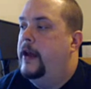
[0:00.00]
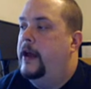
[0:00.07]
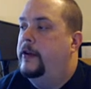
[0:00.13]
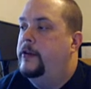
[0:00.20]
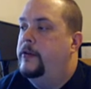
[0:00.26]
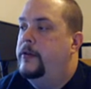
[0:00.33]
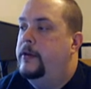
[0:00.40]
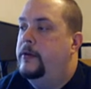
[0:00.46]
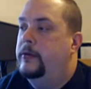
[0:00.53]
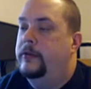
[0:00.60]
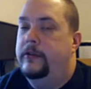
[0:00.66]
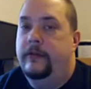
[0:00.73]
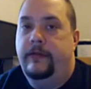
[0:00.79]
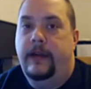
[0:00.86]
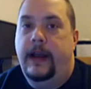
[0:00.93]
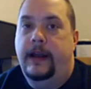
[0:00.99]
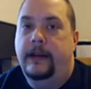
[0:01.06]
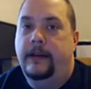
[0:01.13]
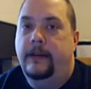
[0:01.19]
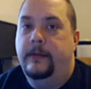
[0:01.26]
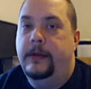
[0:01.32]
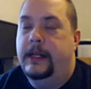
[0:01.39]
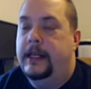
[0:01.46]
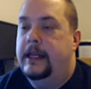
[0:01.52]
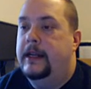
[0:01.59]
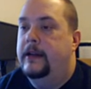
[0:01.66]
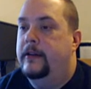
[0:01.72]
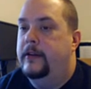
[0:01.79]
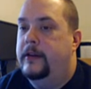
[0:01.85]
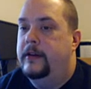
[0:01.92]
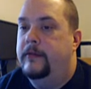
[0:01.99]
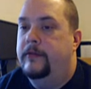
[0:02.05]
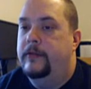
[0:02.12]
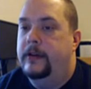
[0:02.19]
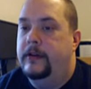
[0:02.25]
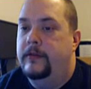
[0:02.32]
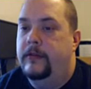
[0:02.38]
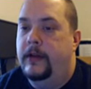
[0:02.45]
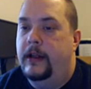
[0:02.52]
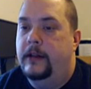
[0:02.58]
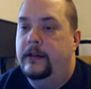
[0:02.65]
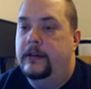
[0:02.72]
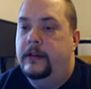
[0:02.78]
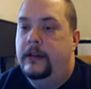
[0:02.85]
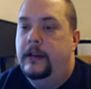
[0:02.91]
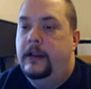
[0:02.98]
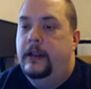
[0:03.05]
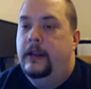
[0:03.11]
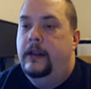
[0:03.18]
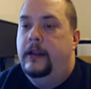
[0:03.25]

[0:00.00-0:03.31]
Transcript: value that was defined at the beginning of the config file.